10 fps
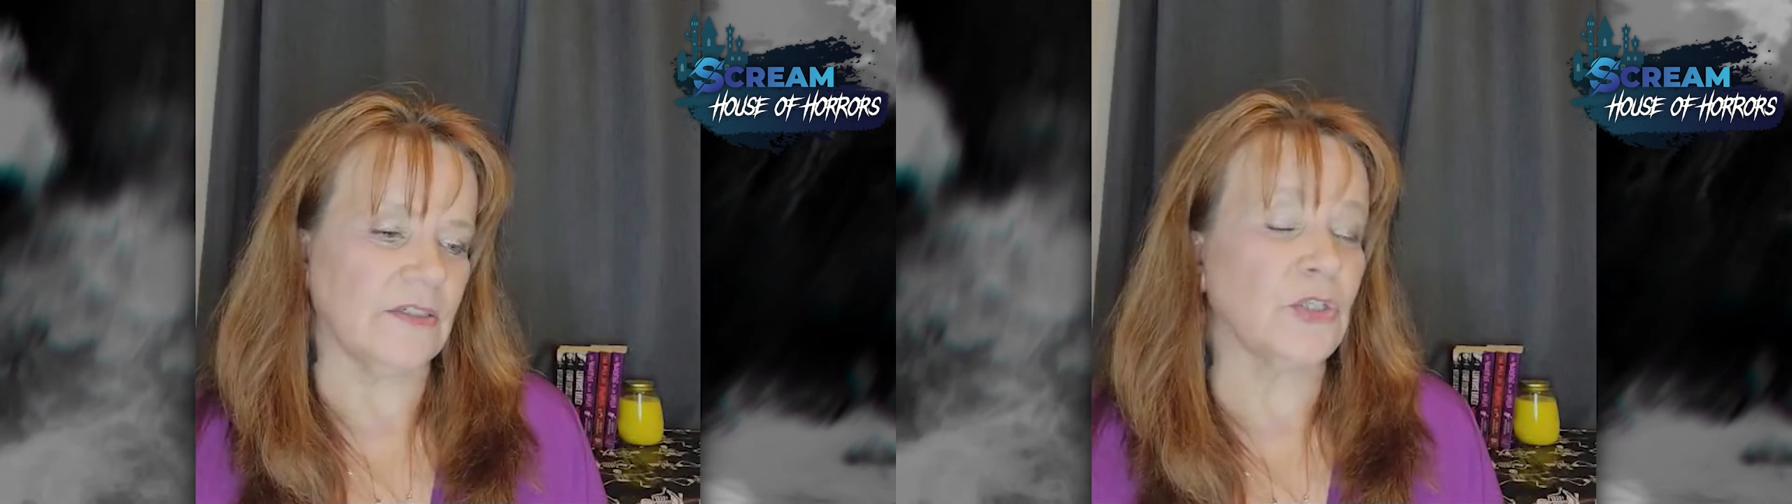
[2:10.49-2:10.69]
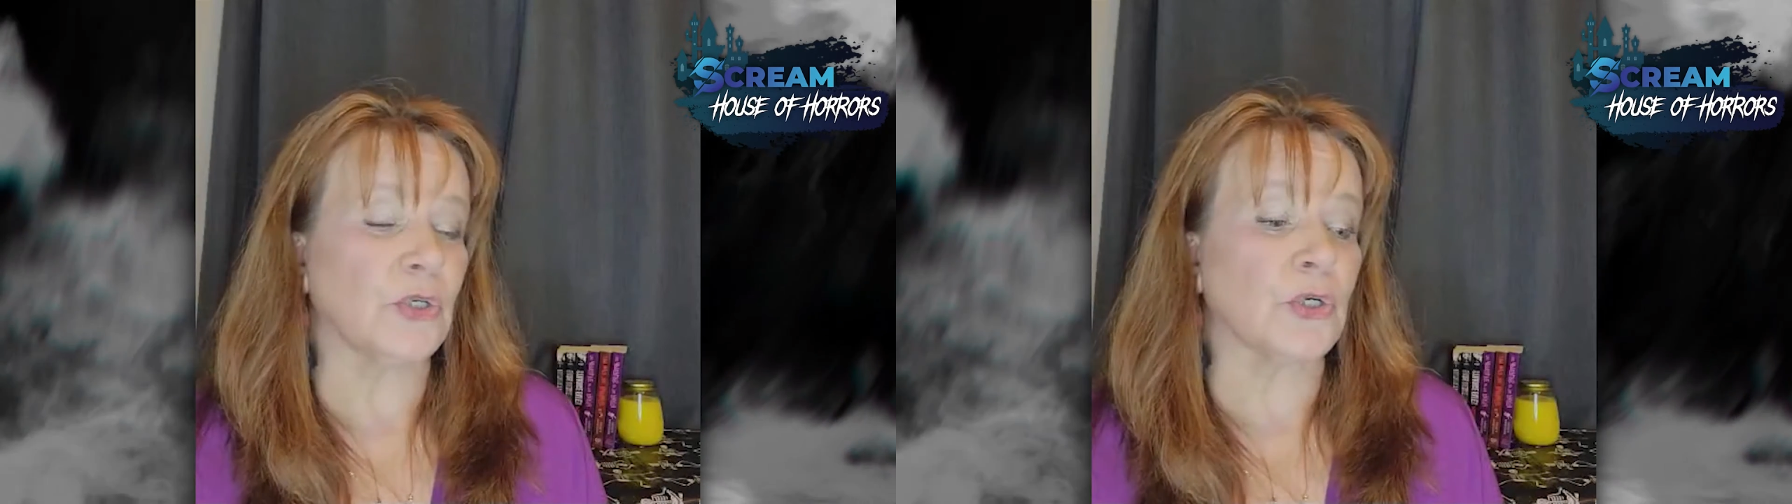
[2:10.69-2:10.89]

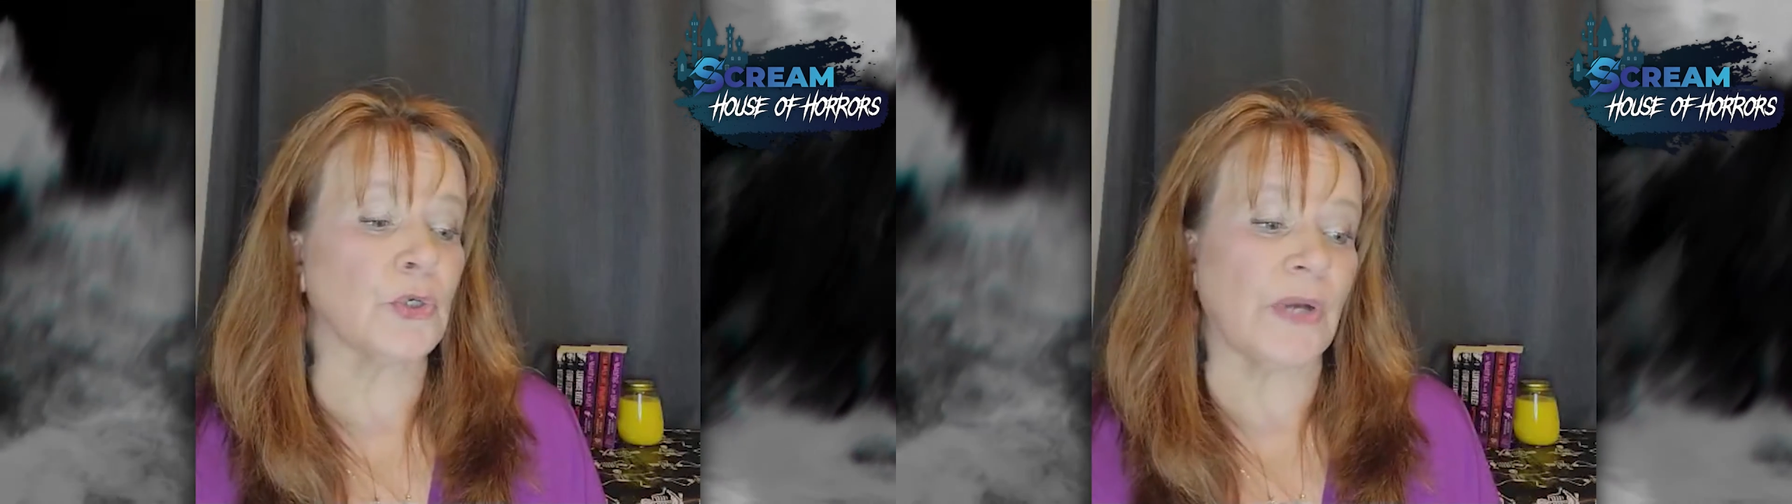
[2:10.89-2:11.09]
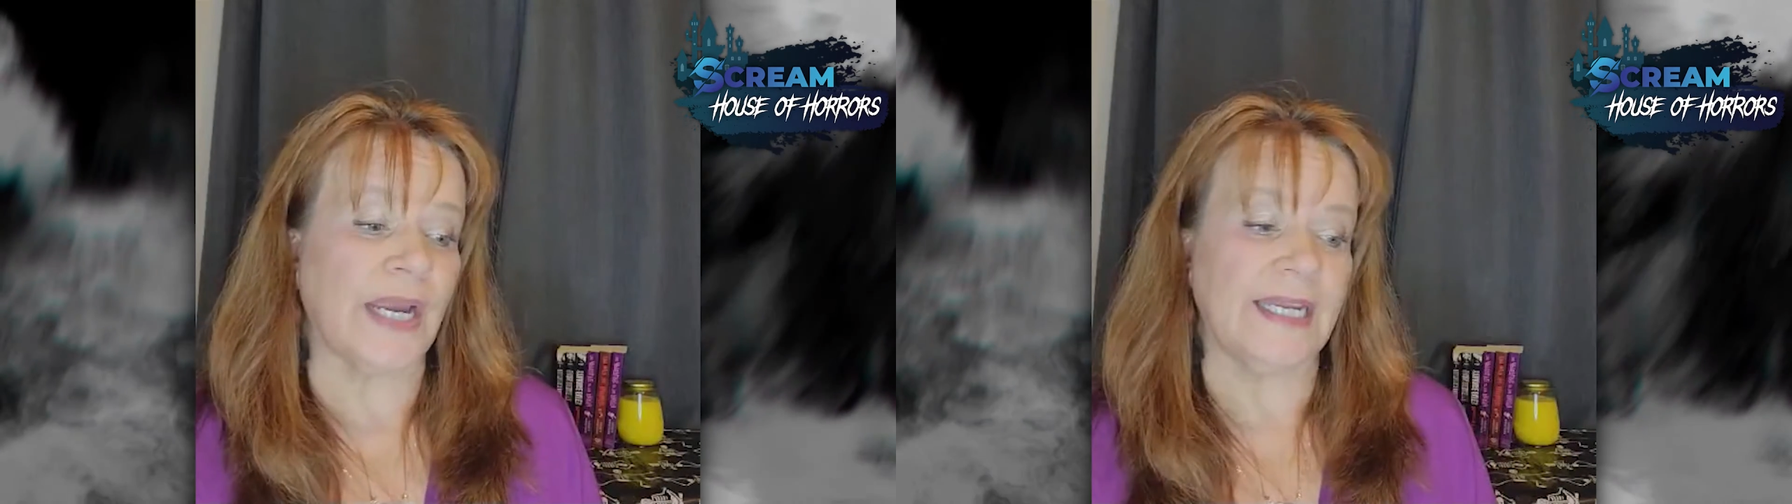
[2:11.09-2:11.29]
"Your
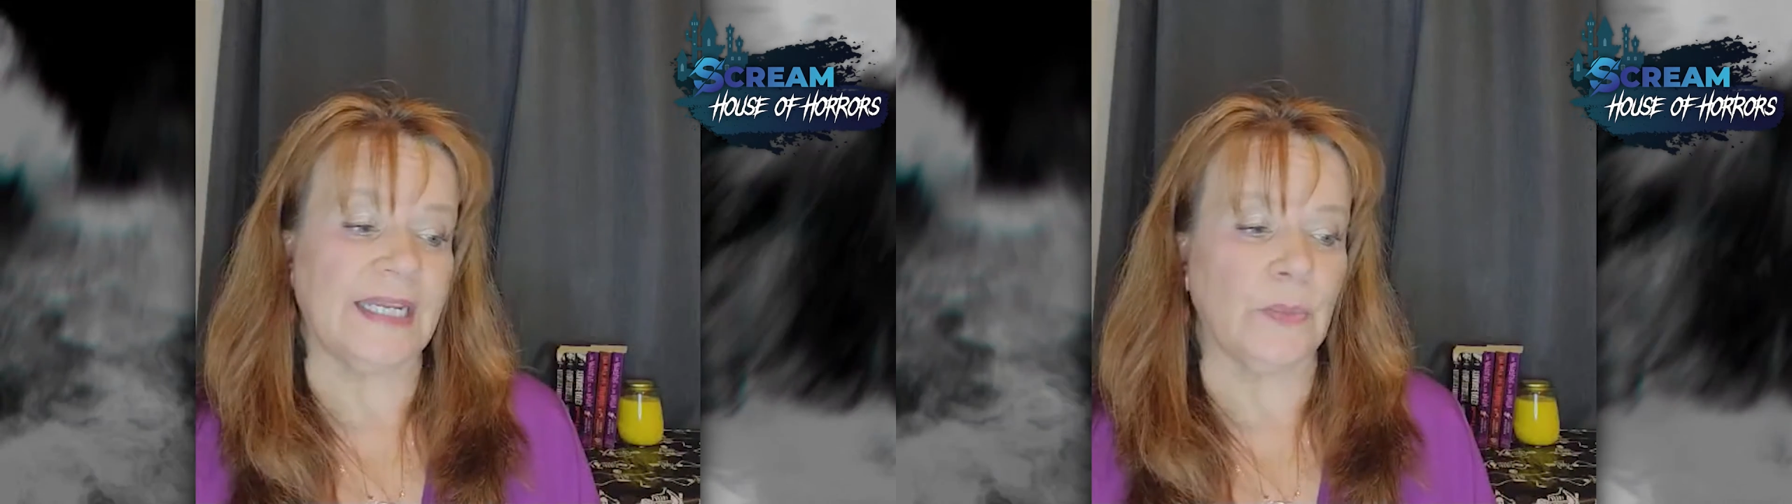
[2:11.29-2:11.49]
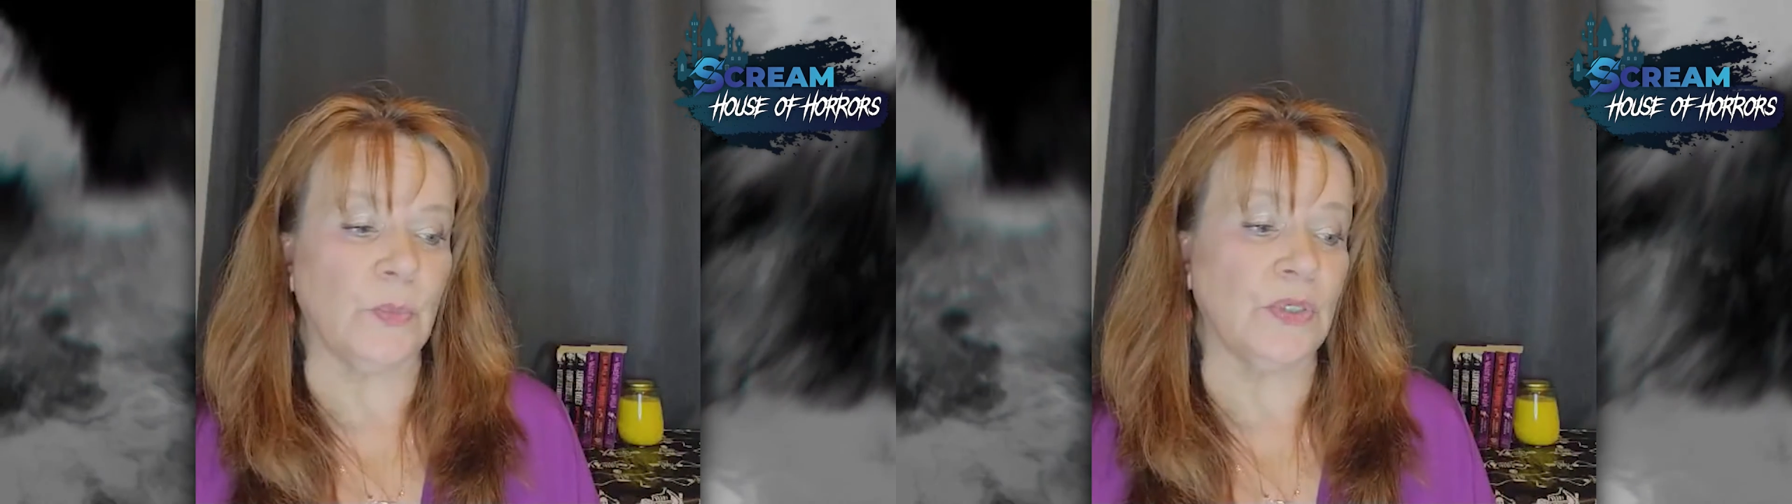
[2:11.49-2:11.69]

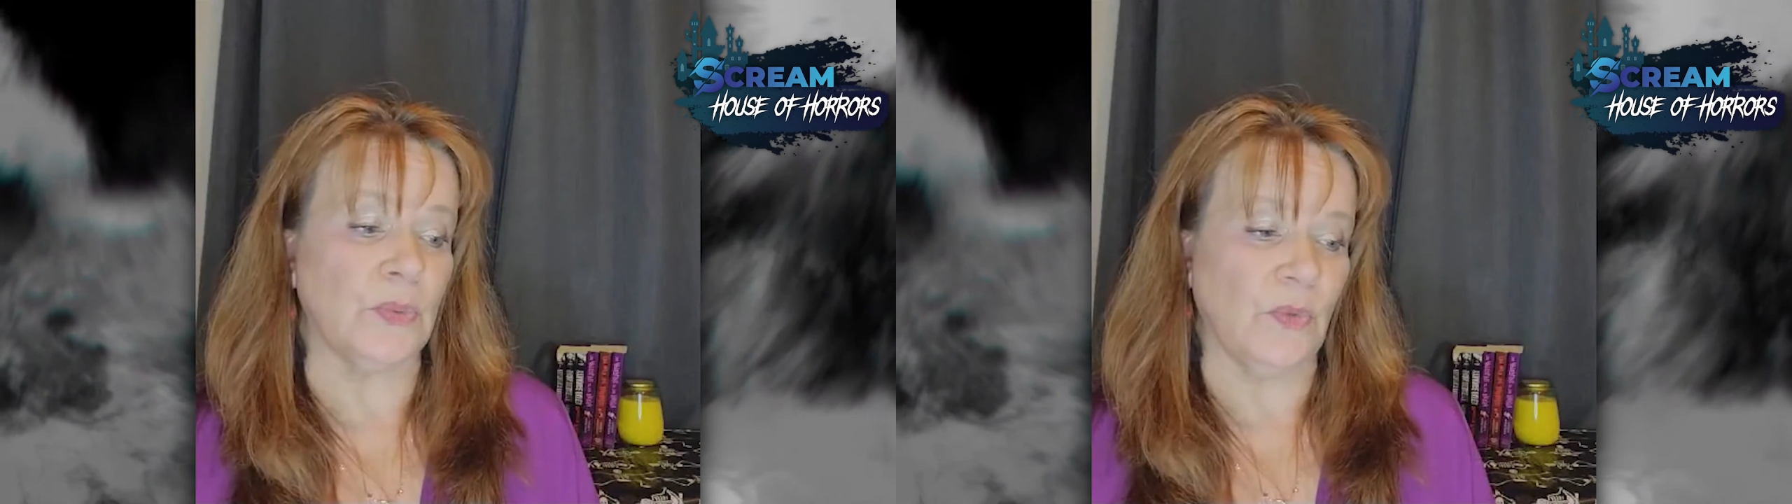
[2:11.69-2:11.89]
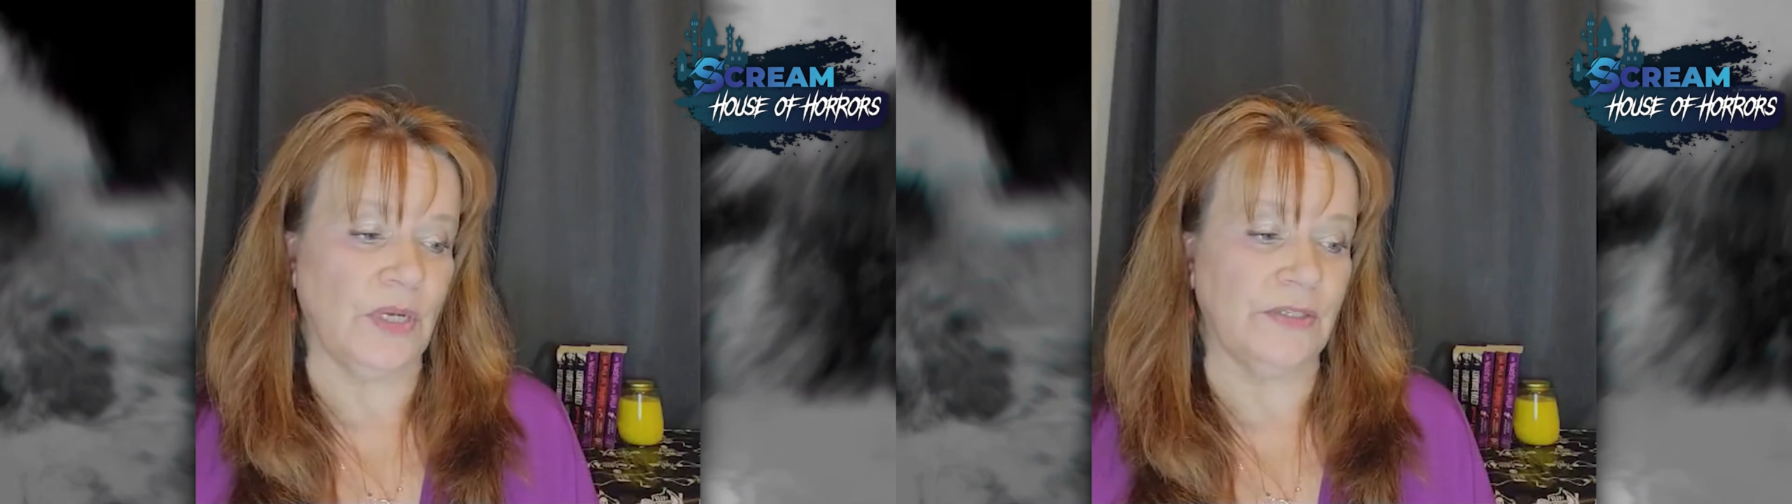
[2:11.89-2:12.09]
granny
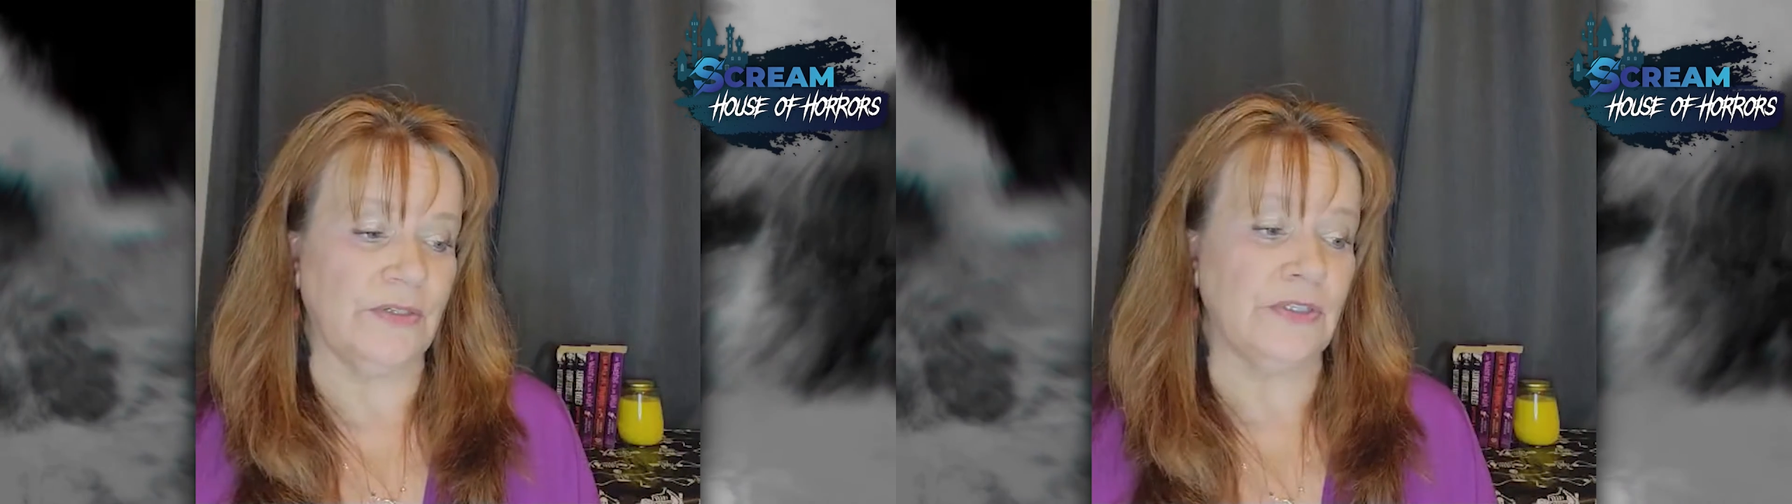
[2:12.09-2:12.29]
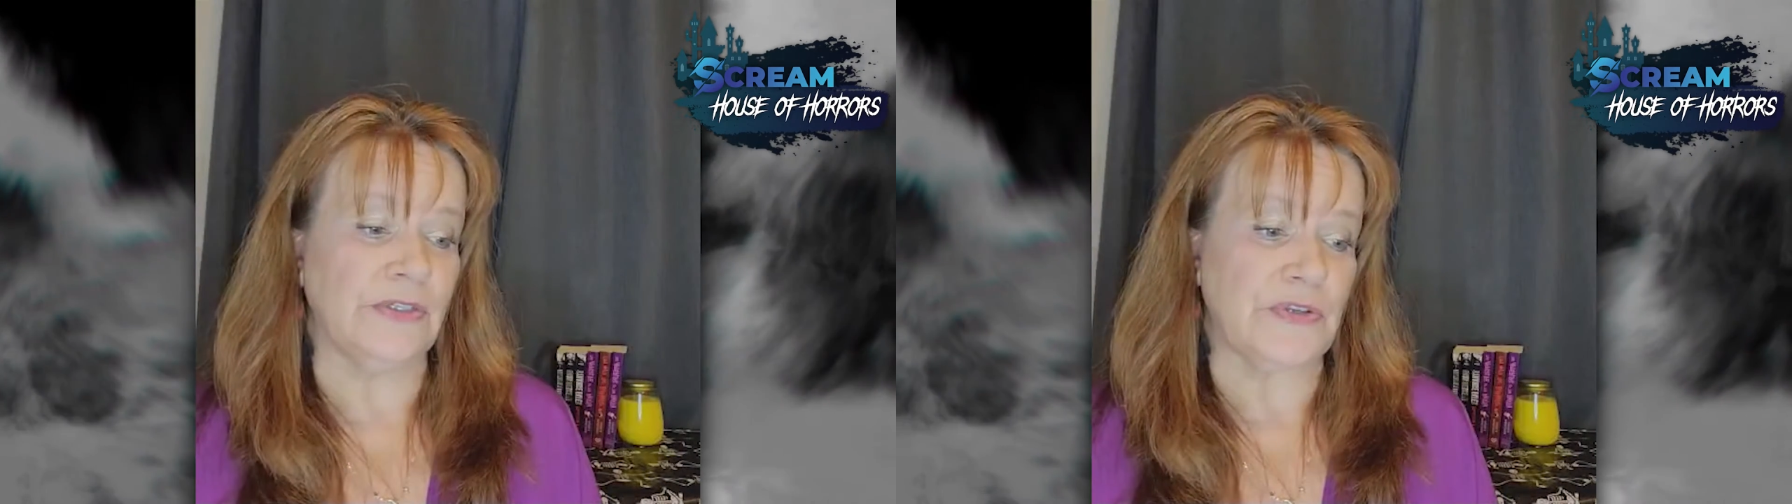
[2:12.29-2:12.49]
wouldn't want you to
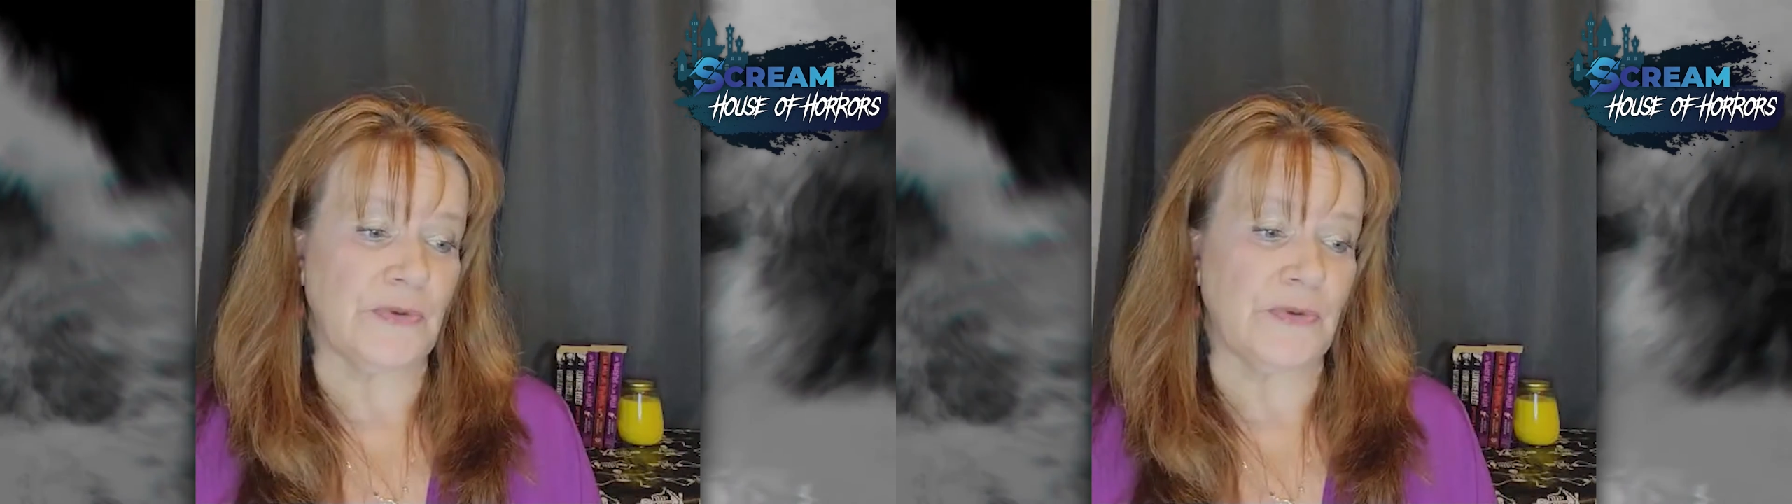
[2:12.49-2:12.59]
use